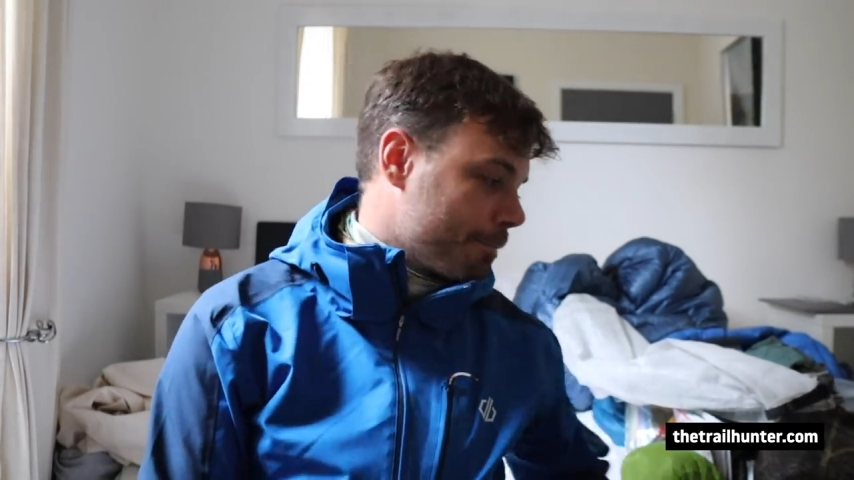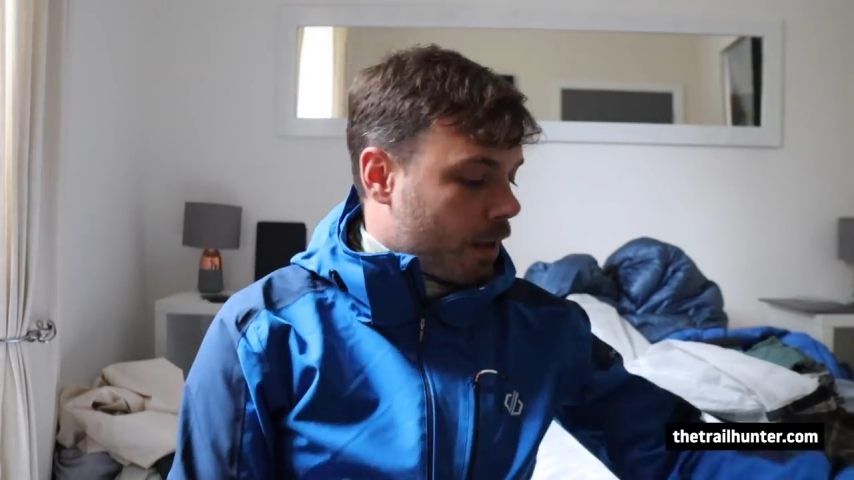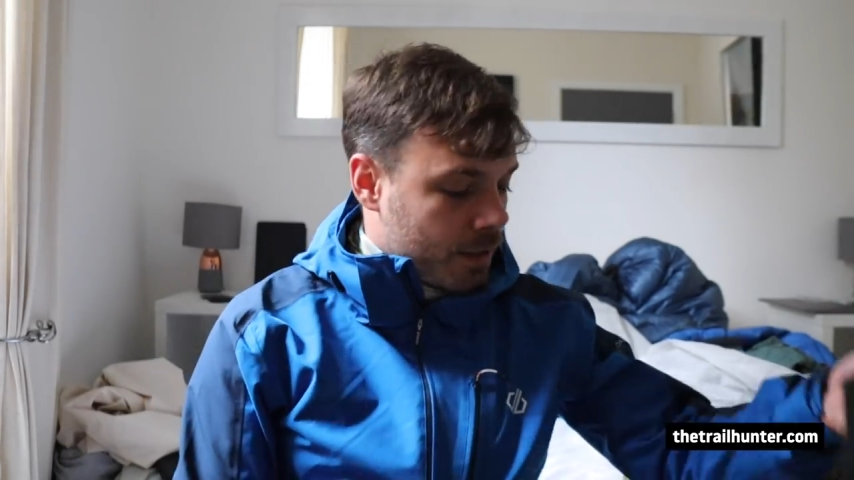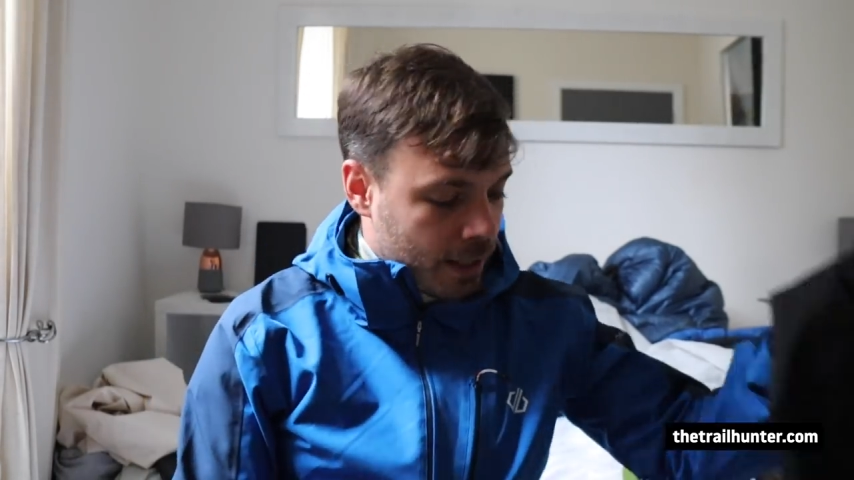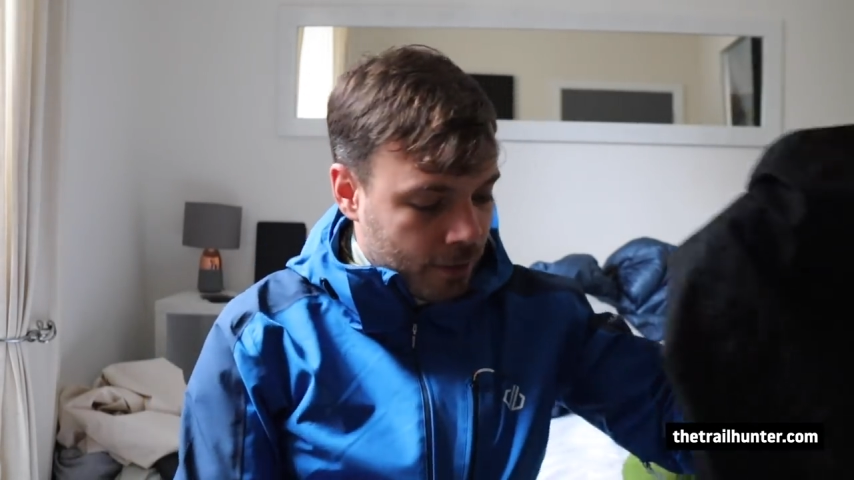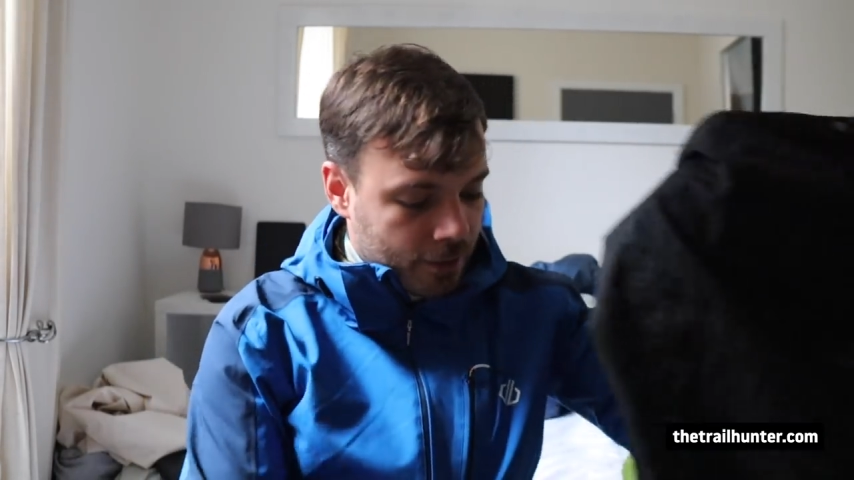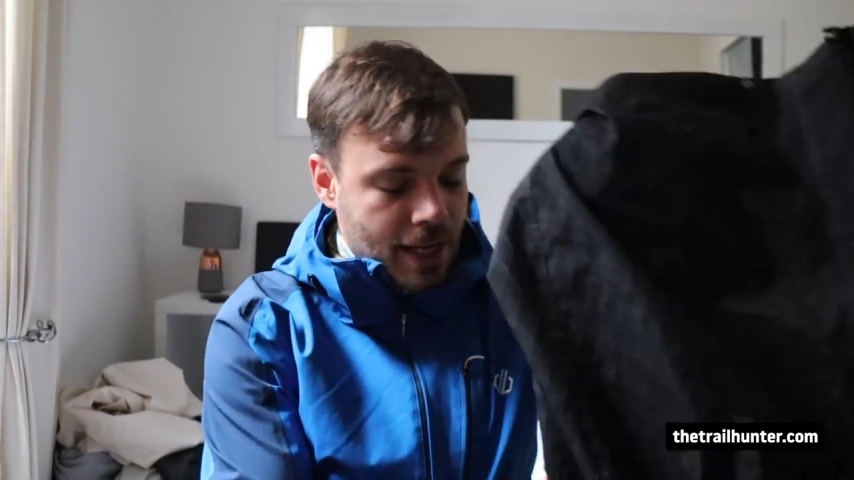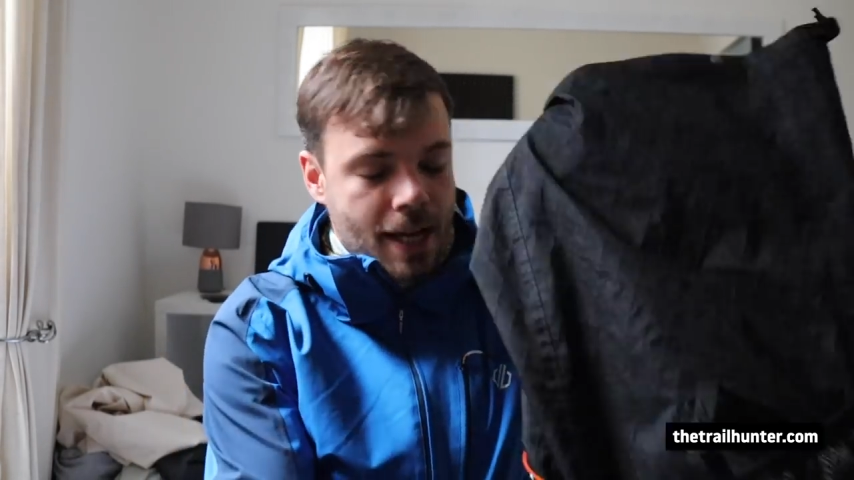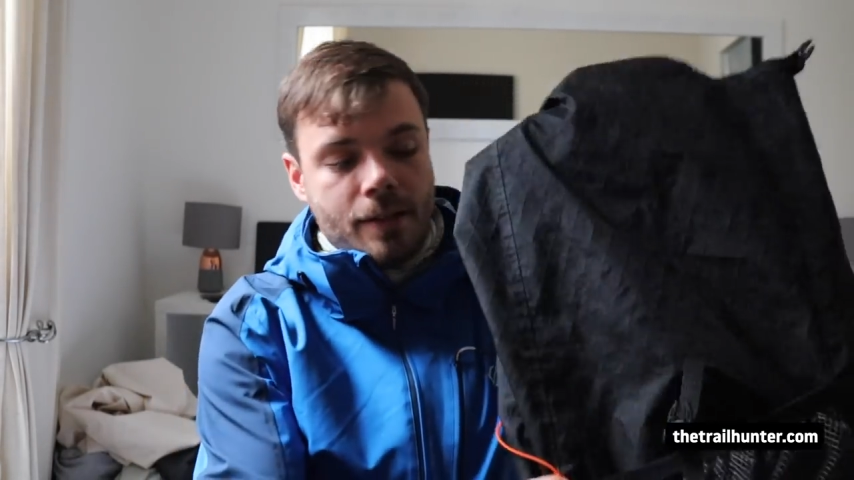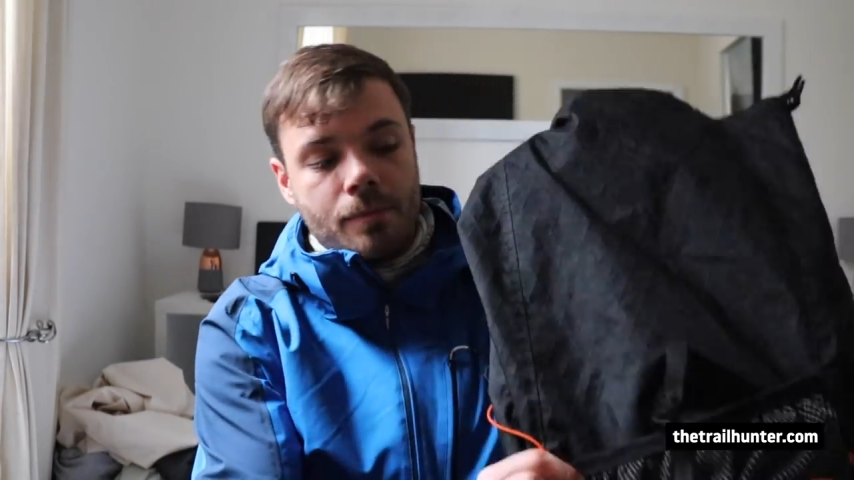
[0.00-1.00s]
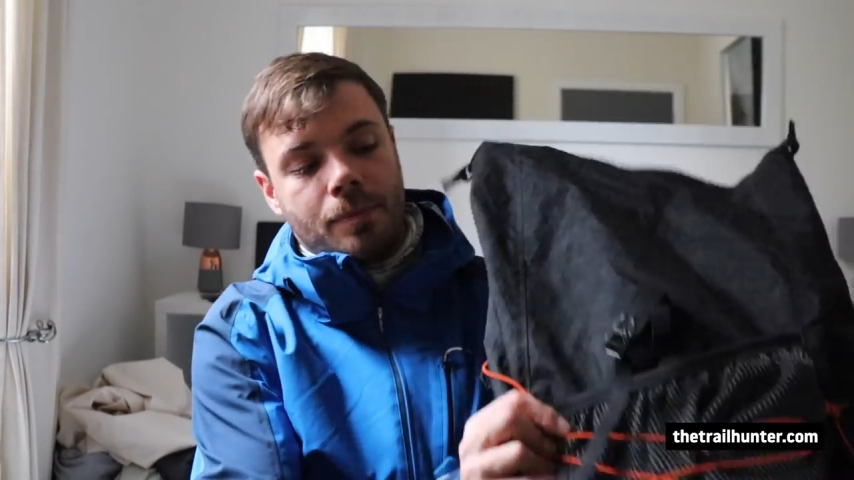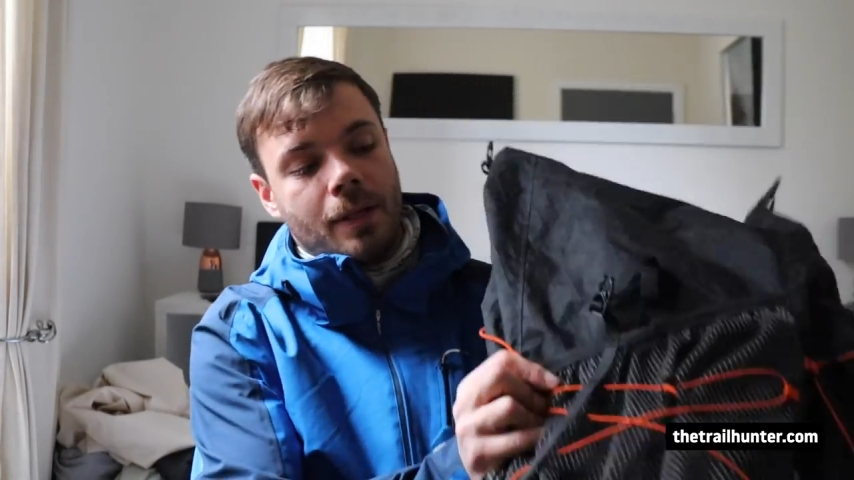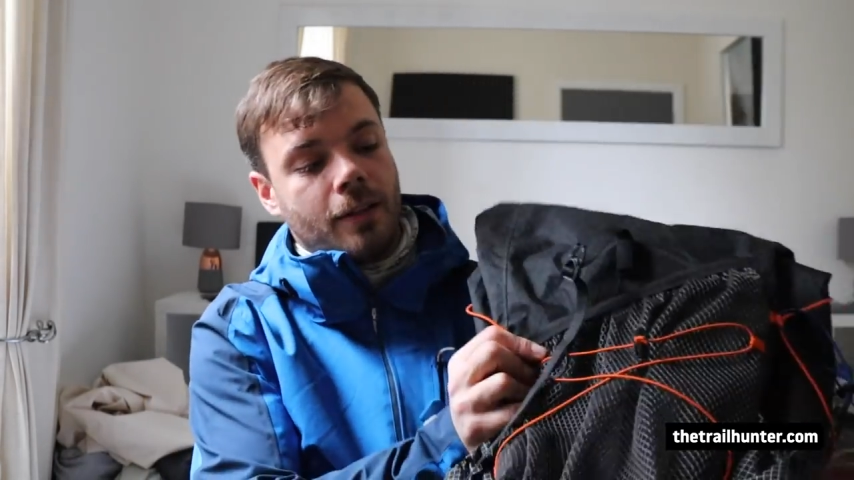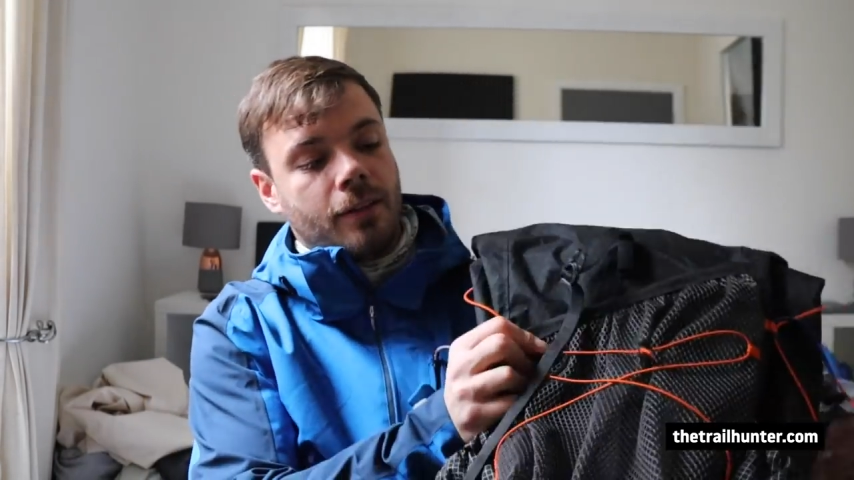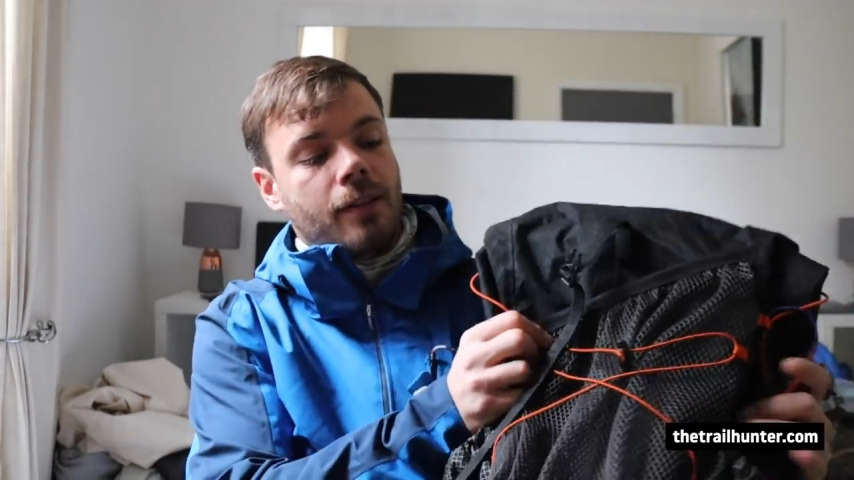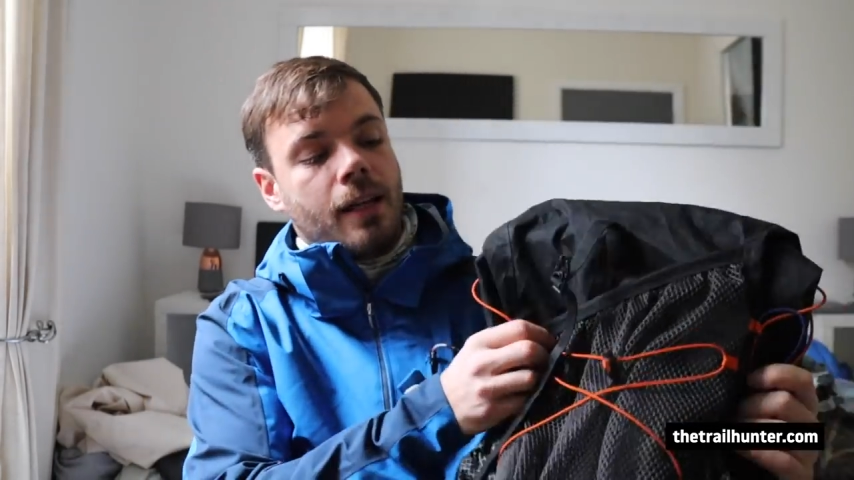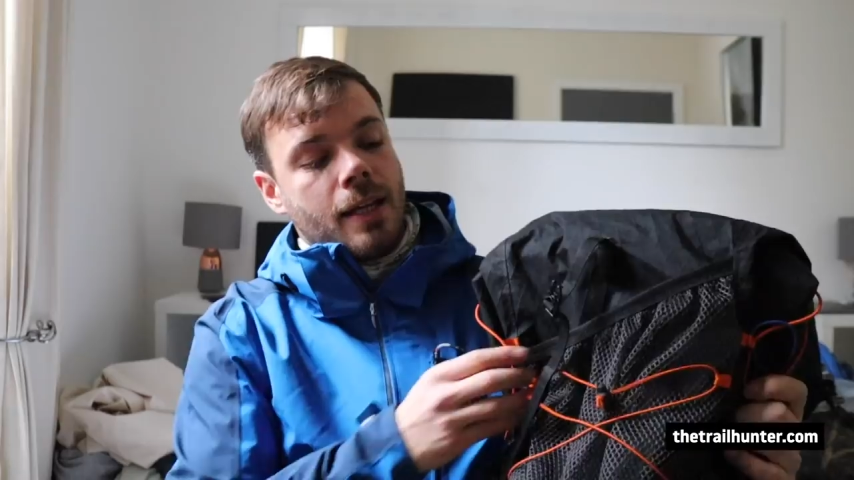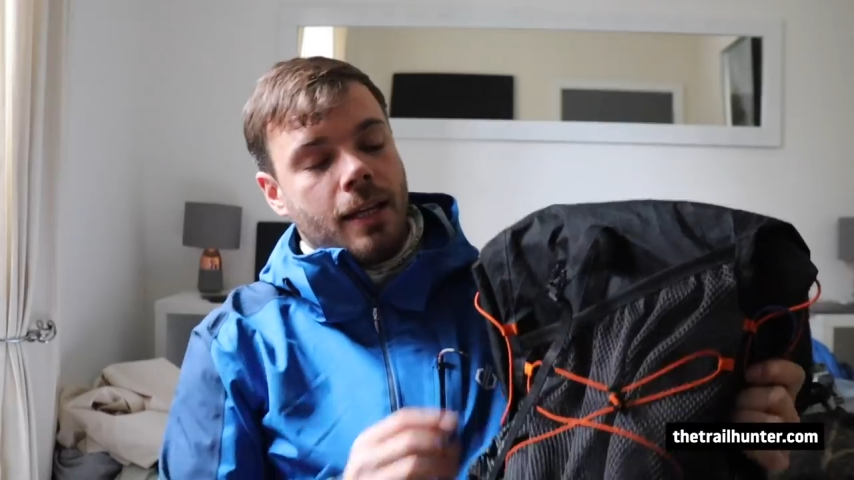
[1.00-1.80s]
So here's the Atom Plus.